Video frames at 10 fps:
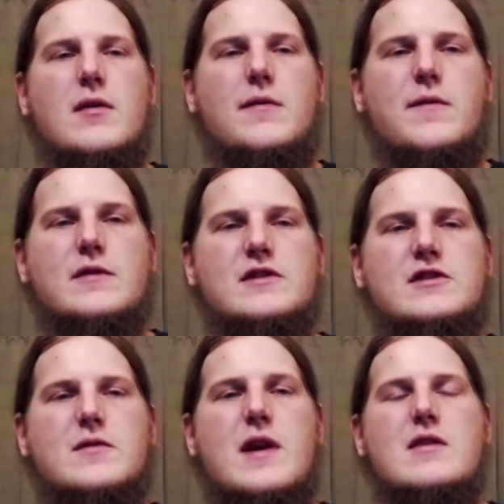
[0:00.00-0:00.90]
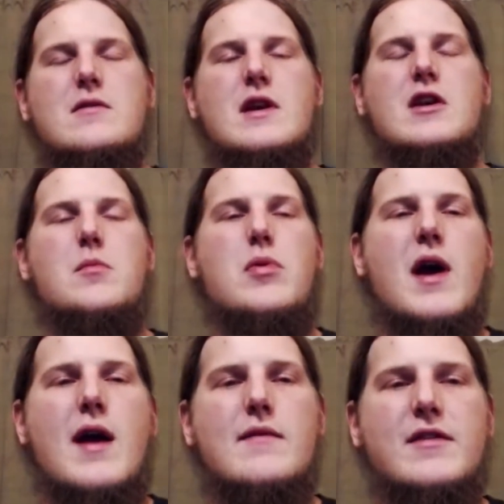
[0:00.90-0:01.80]
for surrendering your
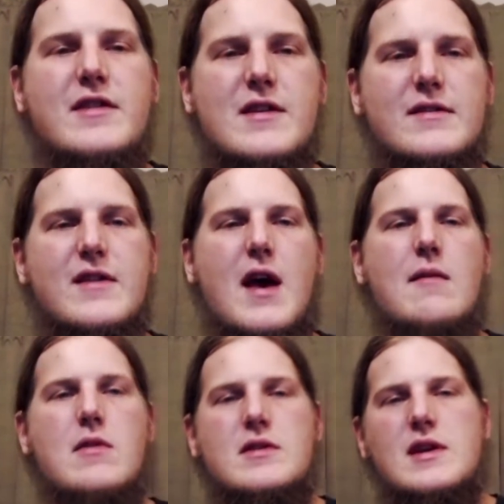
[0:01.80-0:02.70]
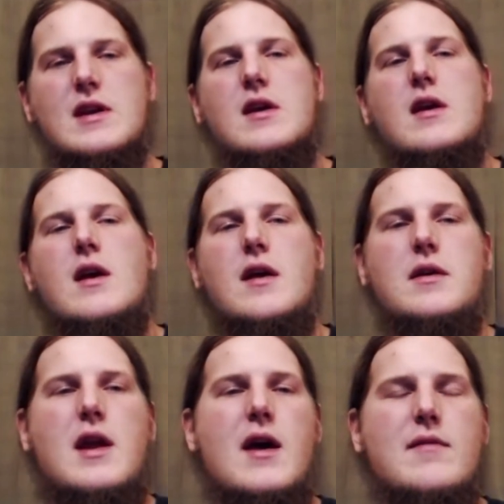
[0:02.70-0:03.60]
privacy and sovereignty
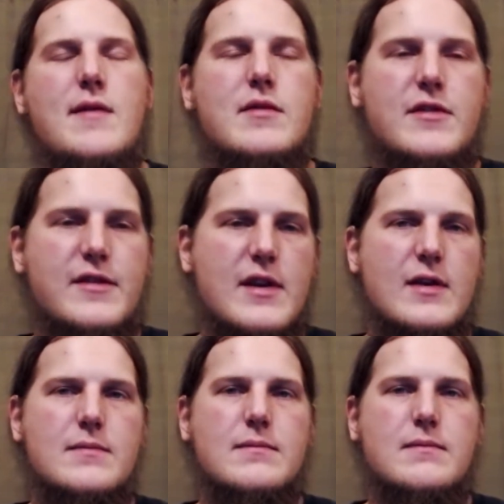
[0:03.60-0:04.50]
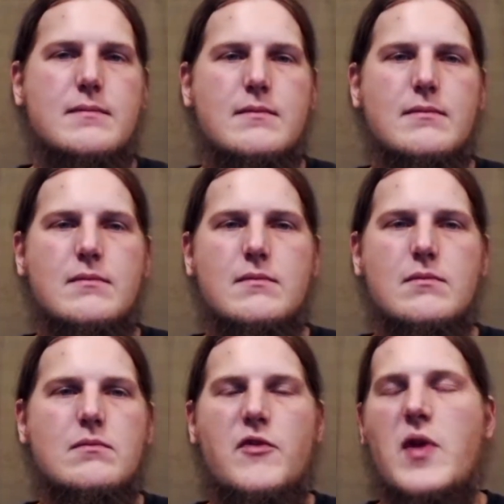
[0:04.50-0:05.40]
that I've ever seen.
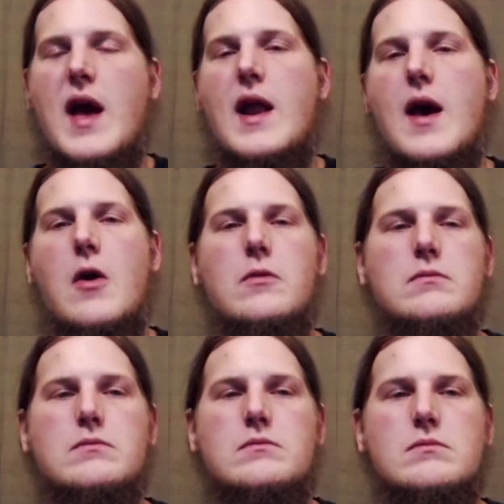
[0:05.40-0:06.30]
Flat out.